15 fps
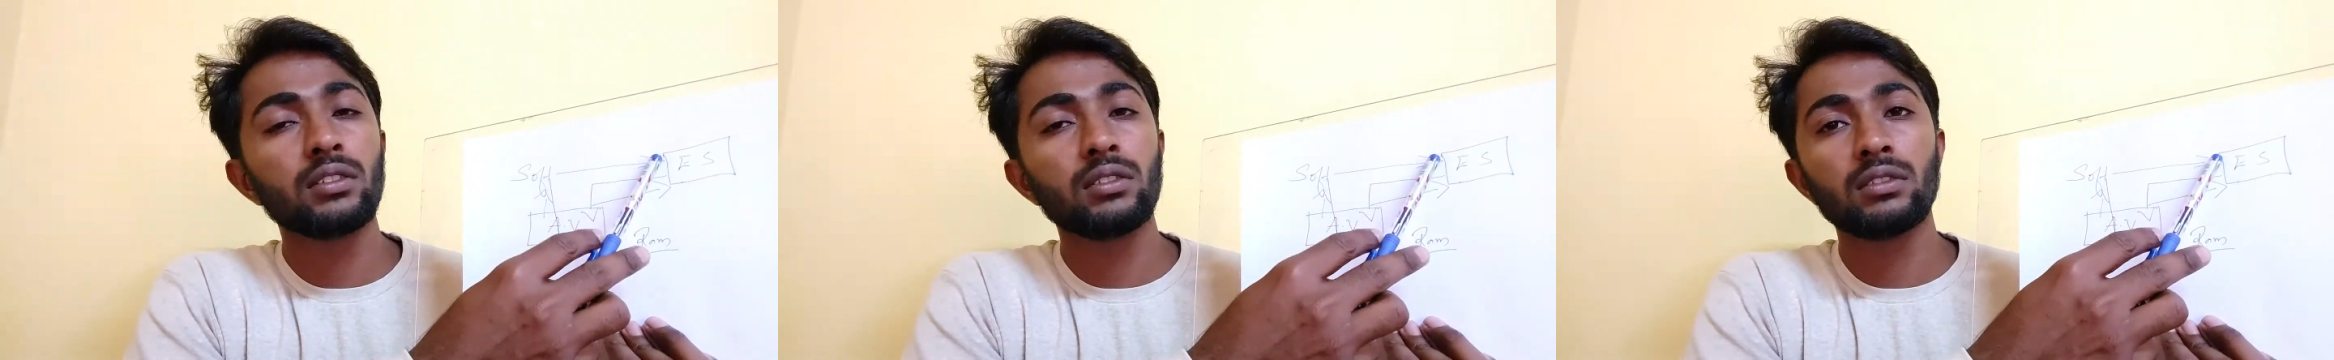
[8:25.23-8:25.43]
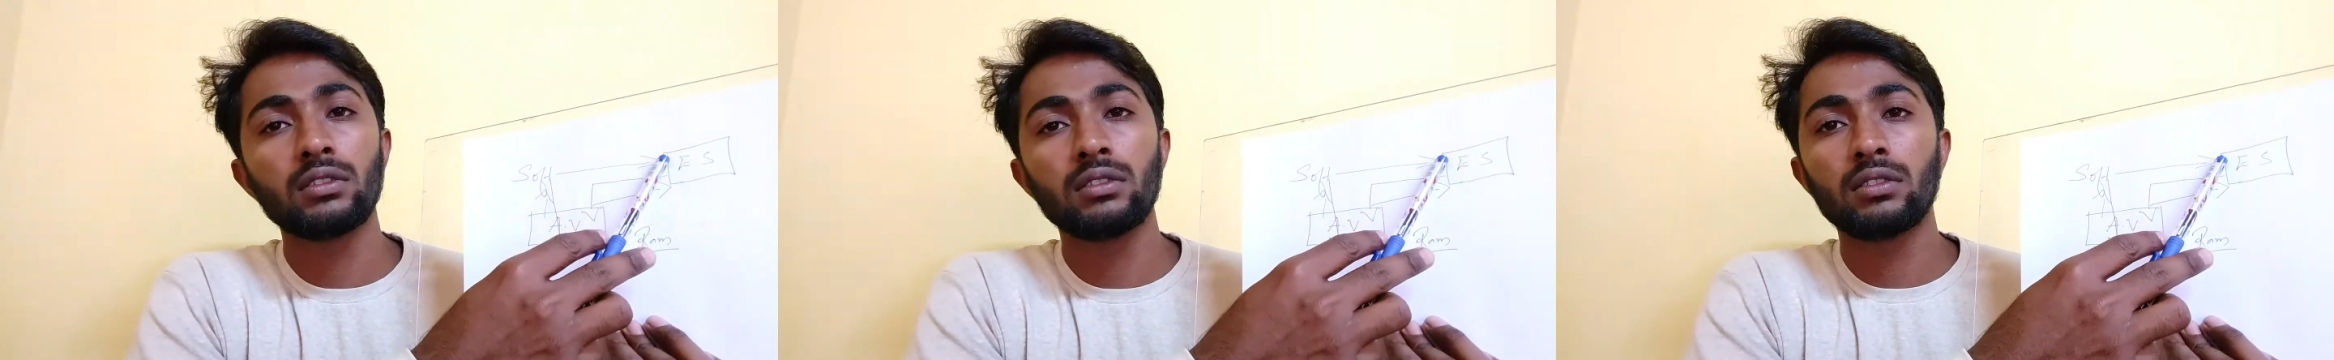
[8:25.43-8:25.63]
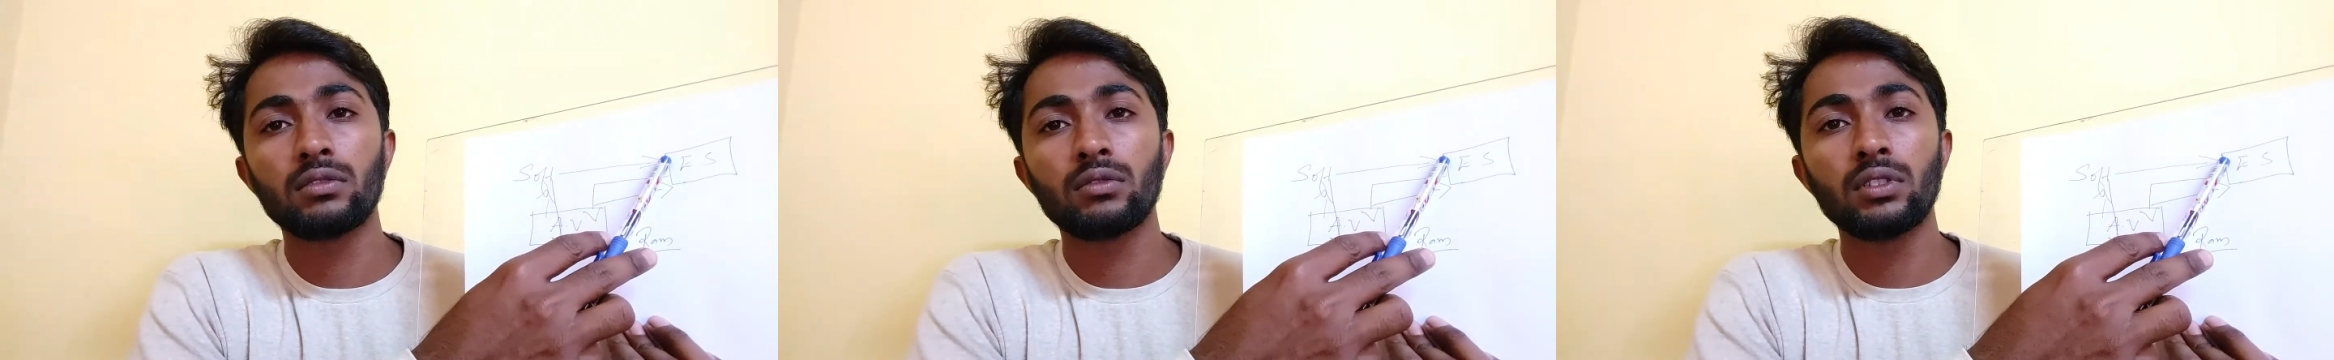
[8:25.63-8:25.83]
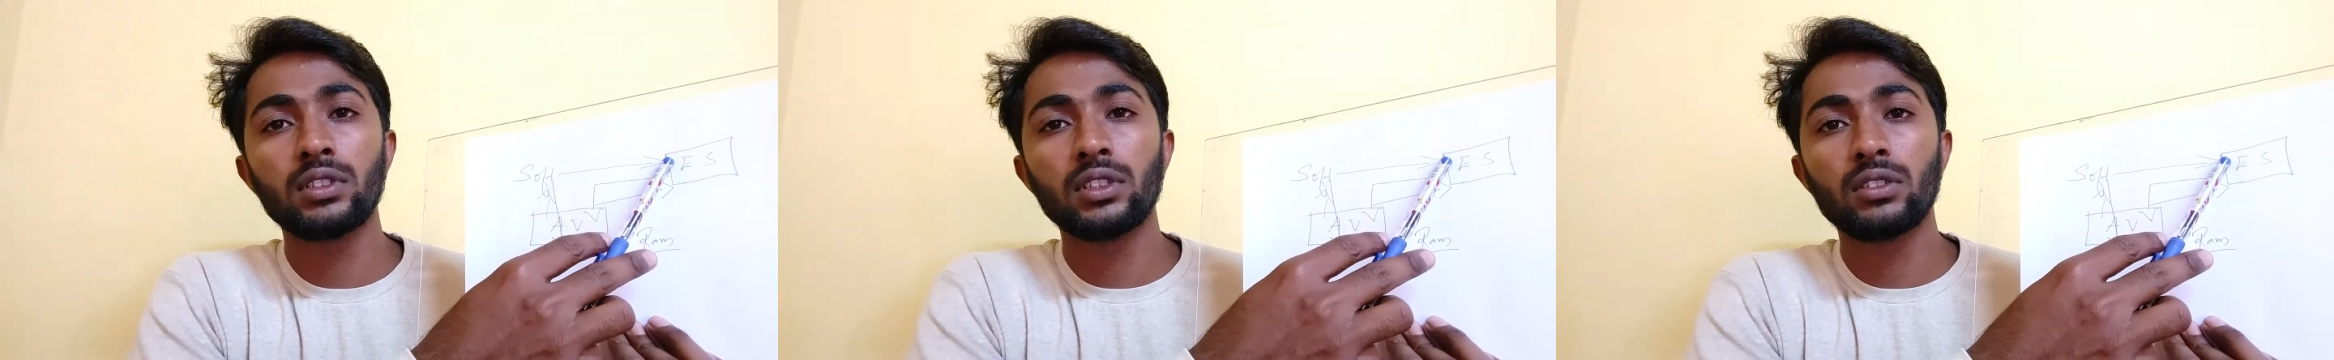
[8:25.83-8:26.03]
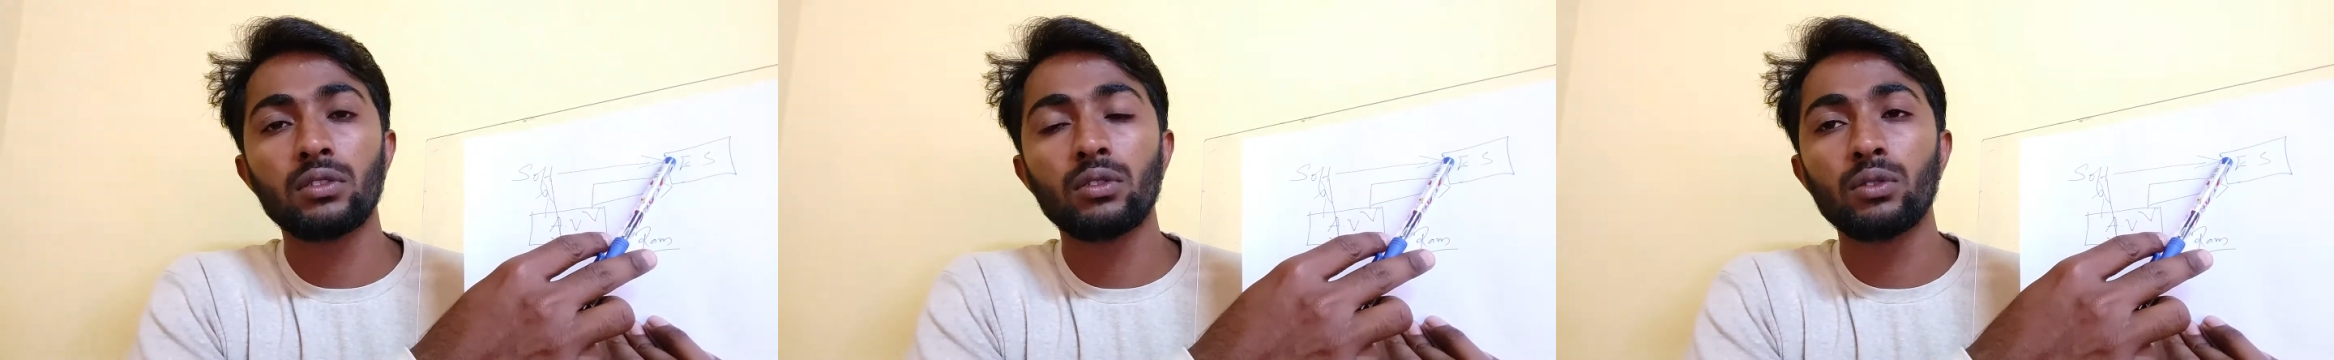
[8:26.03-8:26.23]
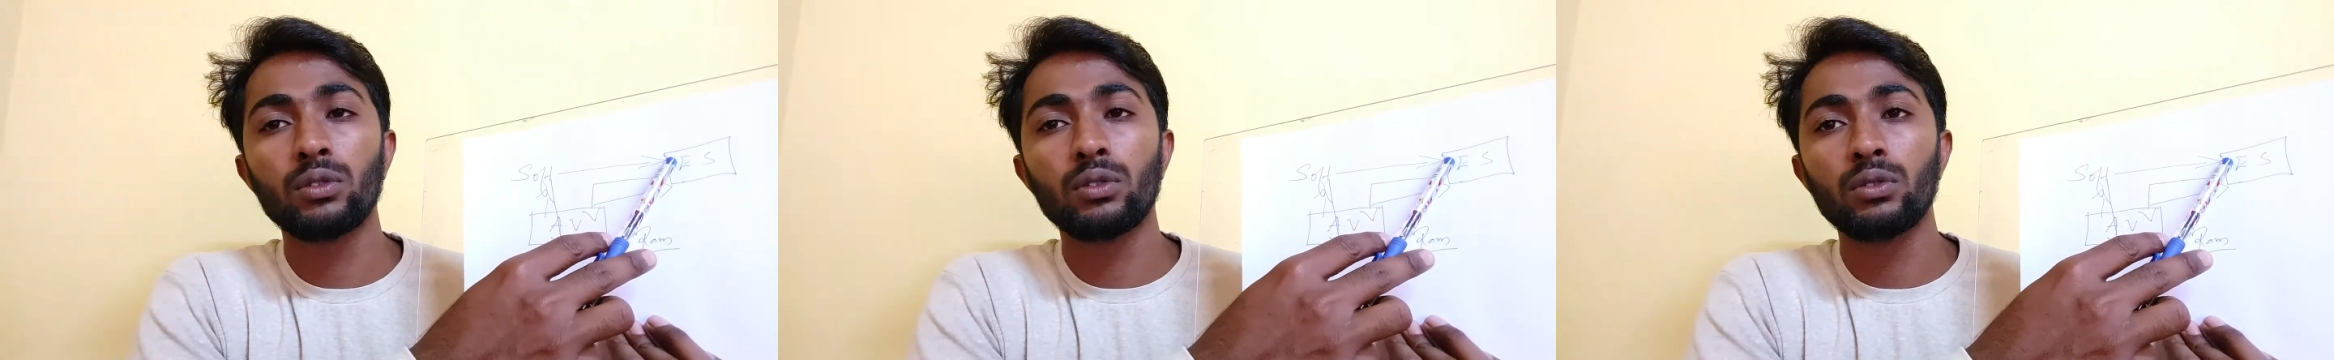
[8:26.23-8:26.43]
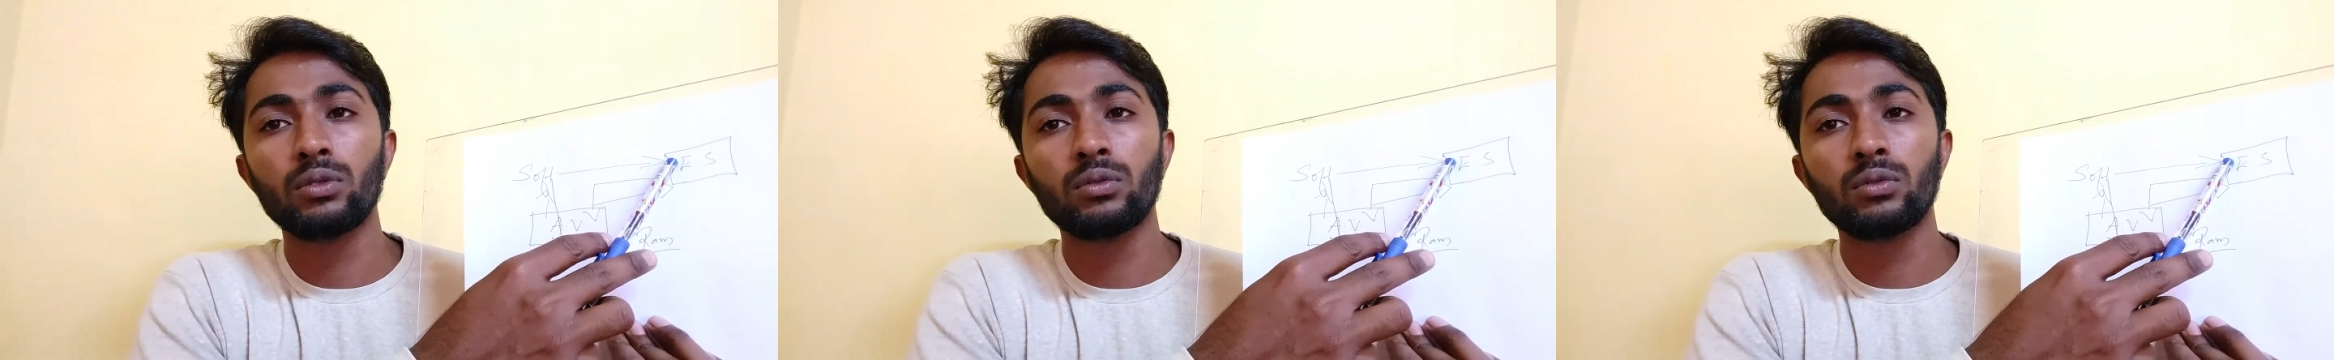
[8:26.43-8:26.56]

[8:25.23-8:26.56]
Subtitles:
and to just go